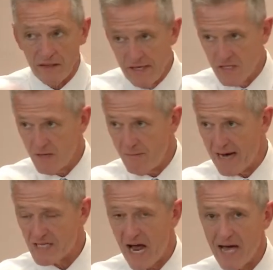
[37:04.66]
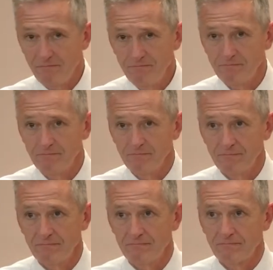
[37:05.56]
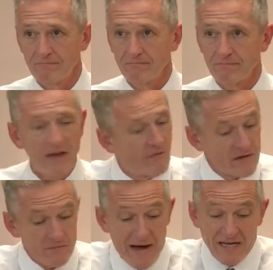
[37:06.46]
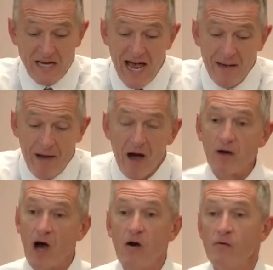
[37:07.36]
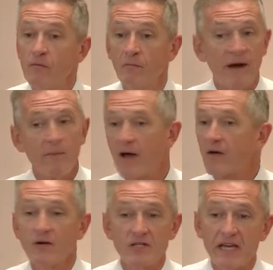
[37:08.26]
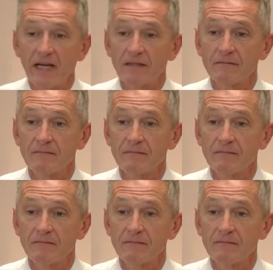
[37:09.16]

Is it my time? If it's my time, I'll go, but I'm not going sick.